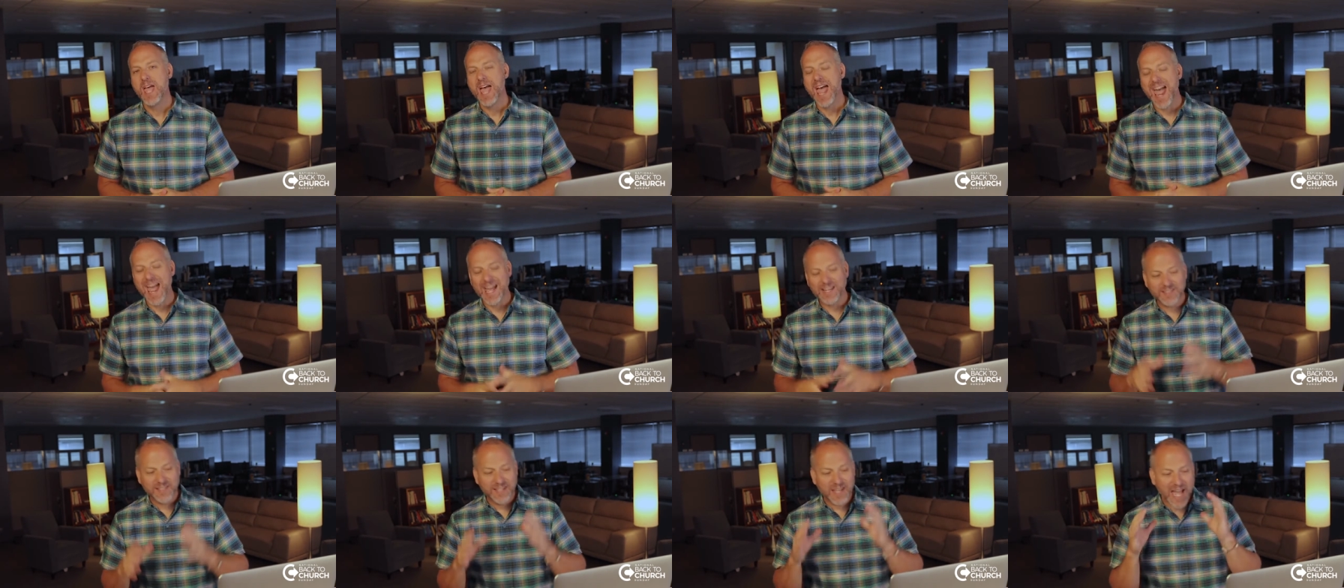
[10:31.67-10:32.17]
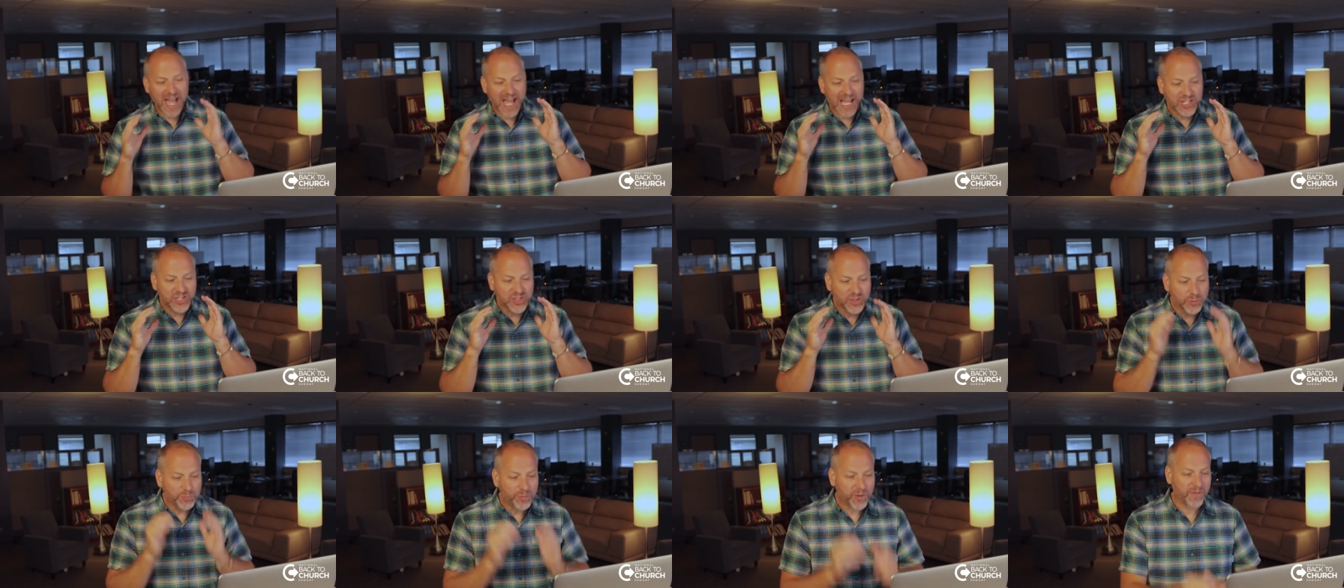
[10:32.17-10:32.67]
Ask
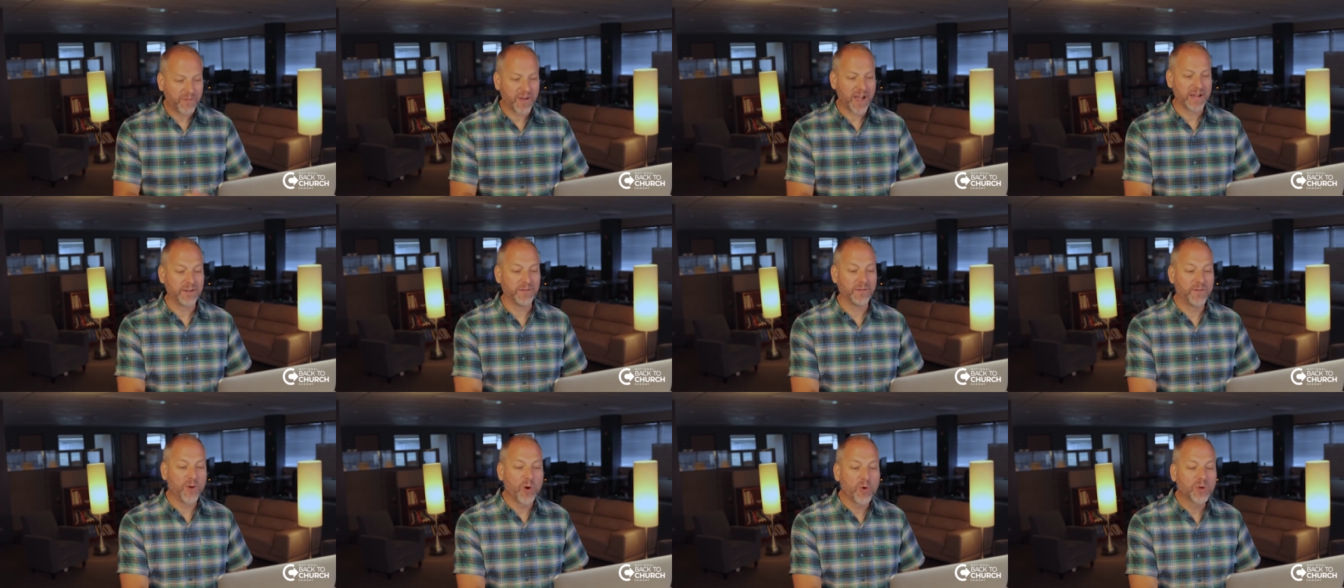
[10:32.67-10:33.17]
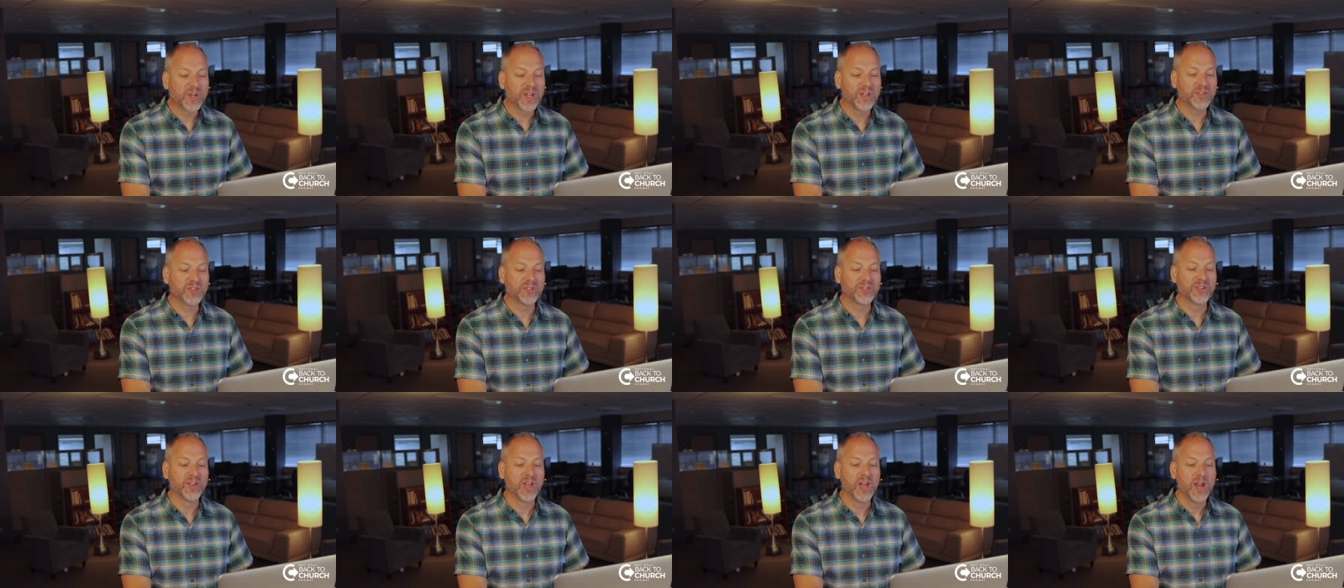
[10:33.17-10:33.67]
God to provide
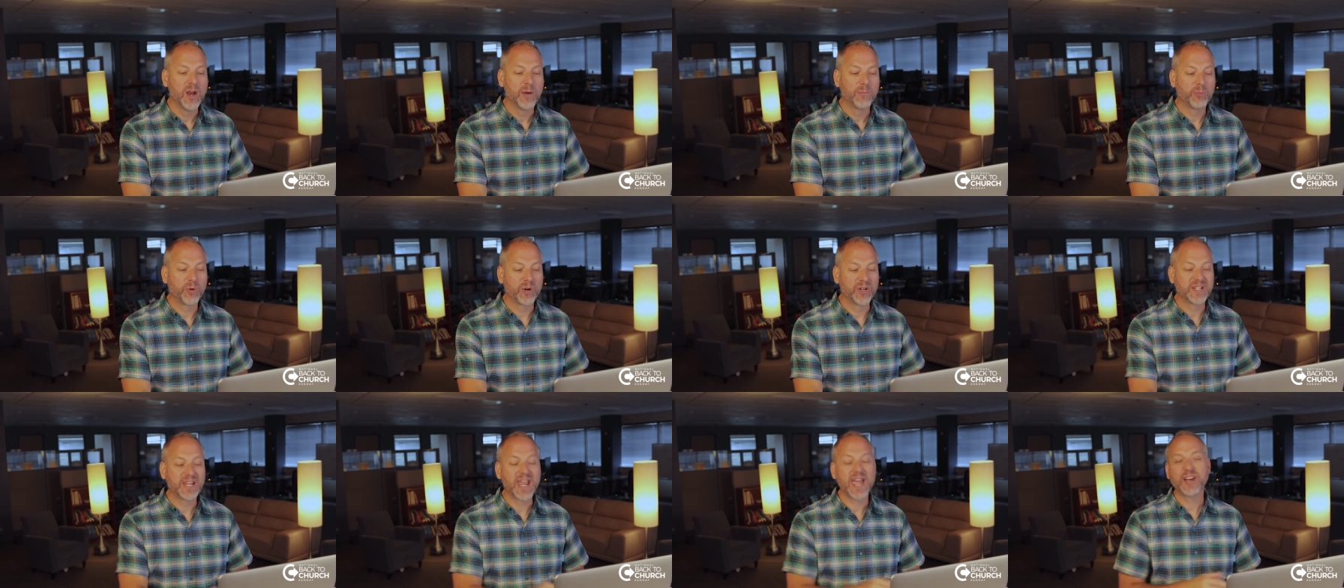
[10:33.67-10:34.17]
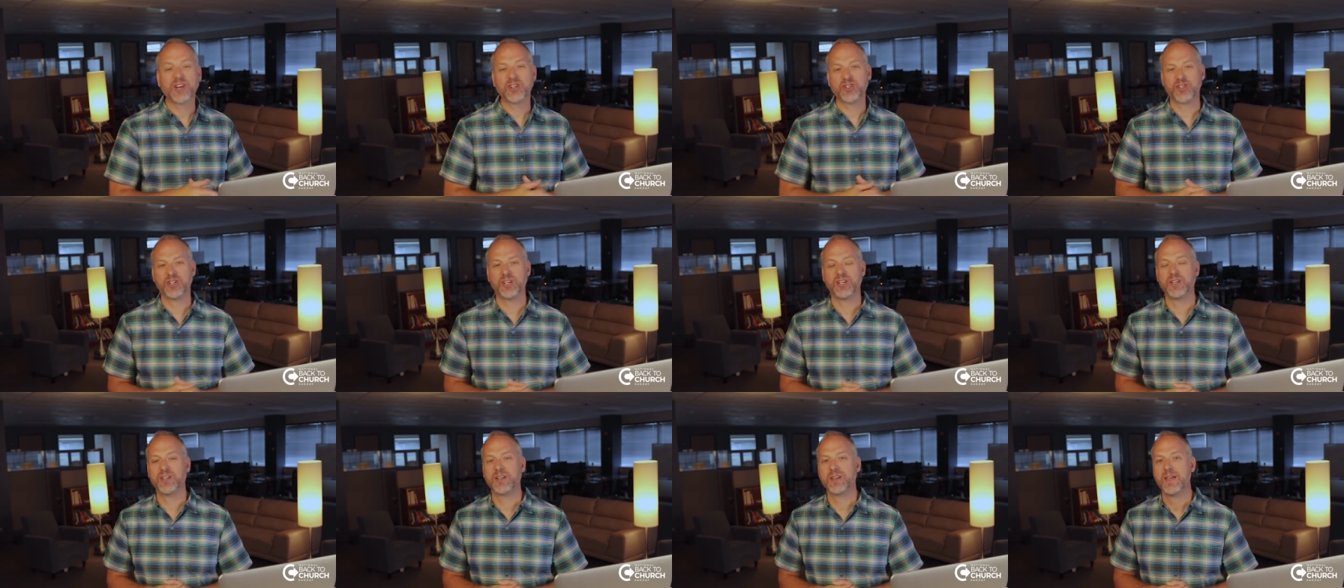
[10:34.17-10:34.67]
focus,
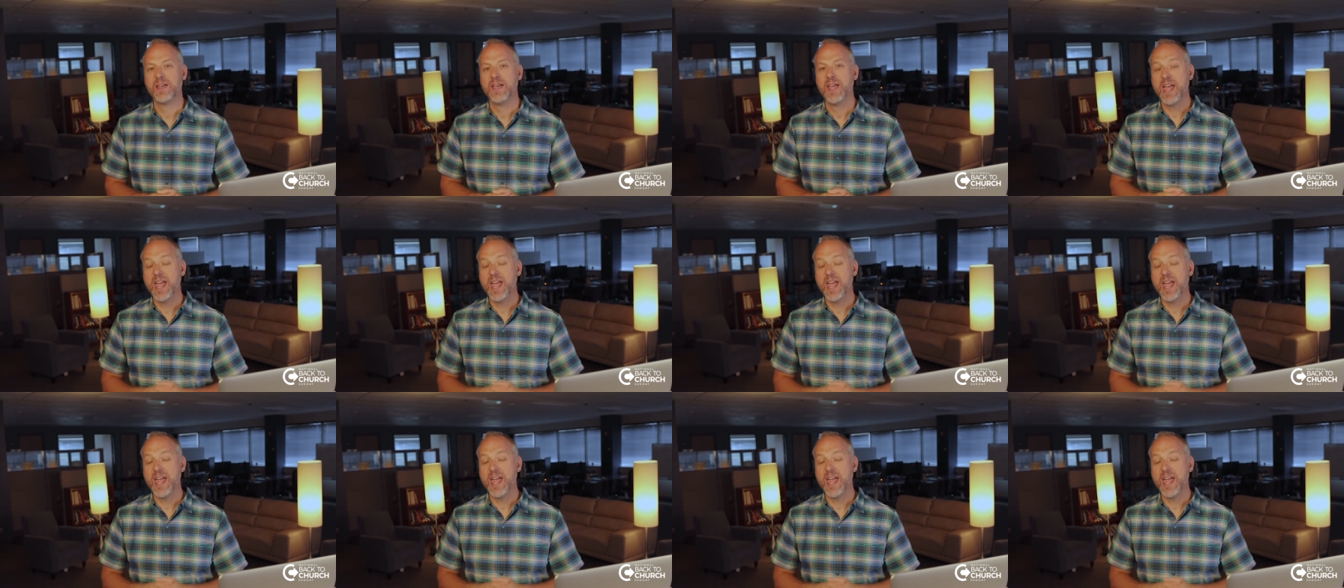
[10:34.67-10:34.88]
protection,